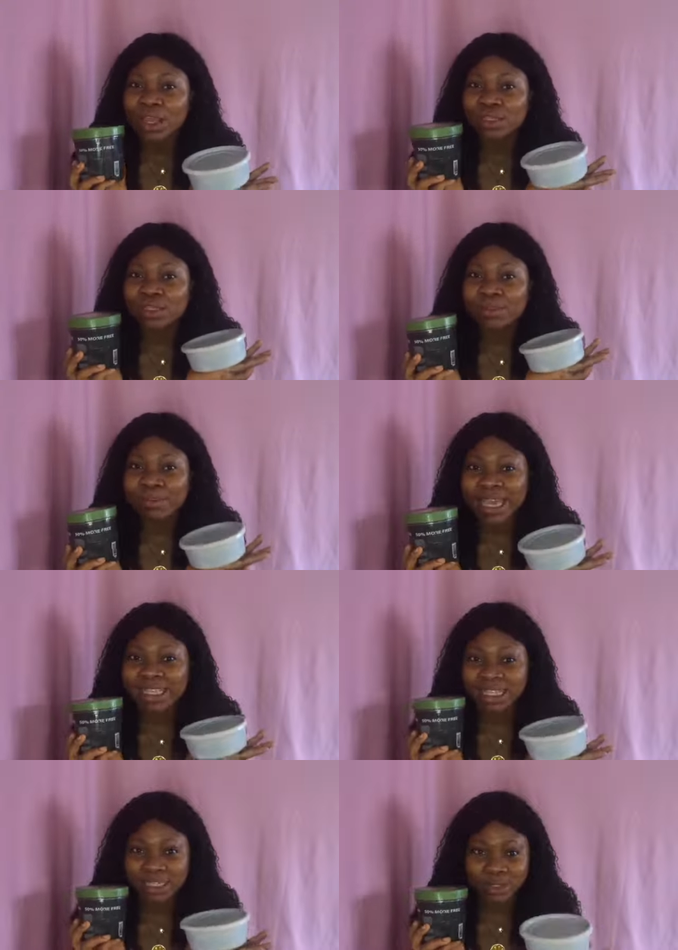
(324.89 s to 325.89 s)
to
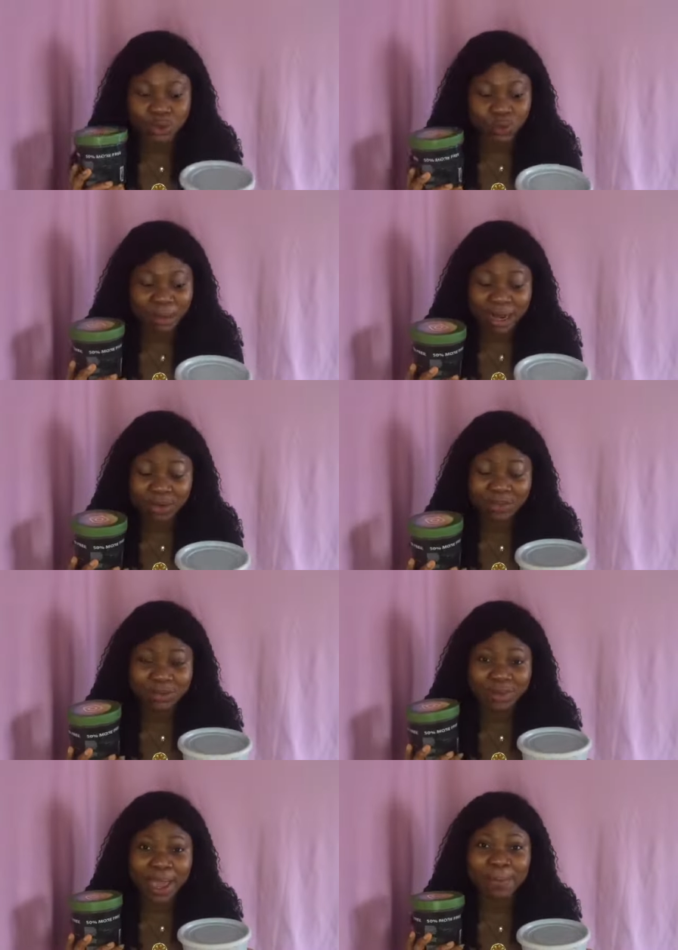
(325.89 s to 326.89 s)
make this soup and i
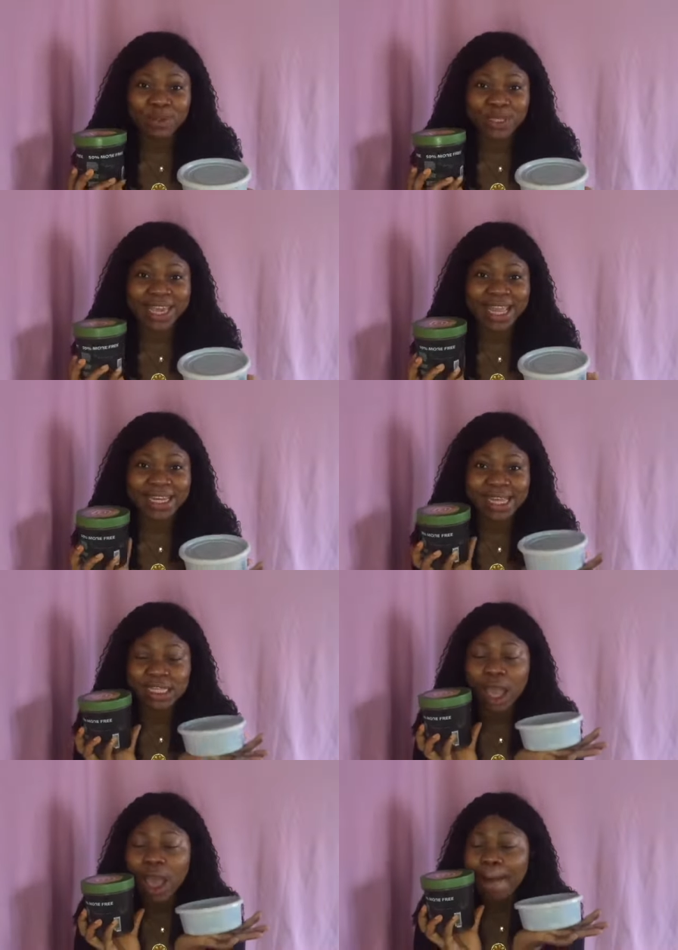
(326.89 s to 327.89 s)
was able to get this